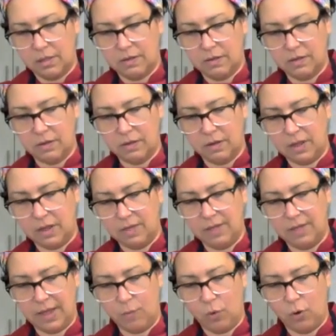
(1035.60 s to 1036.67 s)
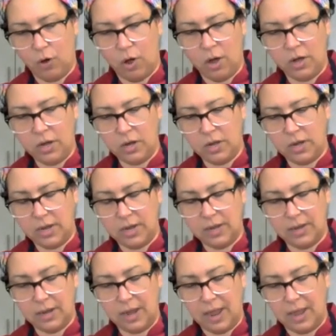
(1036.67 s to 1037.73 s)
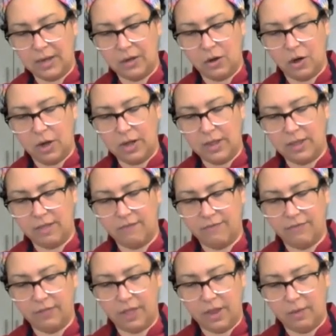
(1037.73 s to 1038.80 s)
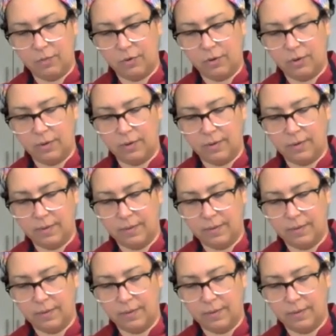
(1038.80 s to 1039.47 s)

This is gonna give it a more oniony and garlicky flavor.